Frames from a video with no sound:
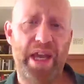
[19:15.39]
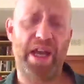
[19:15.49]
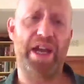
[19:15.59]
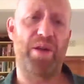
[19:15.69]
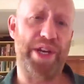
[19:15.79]

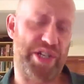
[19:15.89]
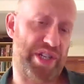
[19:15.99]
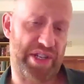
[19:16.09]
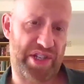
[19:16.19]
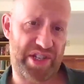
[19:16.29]
Which
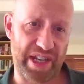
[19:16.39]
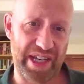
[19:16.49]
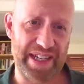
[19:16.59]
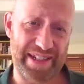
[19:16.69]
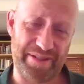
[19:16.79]
still is
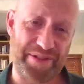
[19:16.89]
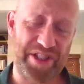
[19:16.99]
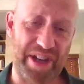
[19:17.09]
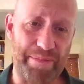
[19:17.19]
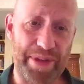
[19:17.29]
of some
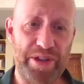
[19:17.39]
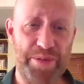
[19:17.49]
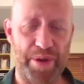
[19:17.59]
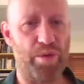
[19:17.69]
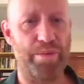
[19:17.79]
use, but
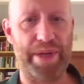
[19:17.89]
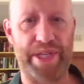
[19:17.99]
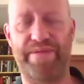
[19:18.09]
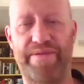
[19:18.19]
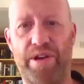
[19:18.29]
will miss the
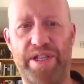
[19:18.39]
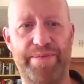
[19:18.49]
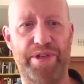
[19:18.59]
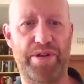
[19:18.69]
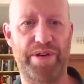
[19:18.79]
vast
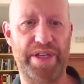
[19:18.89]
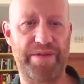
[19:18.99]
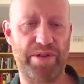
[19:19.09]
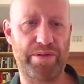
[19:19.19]
majority of children.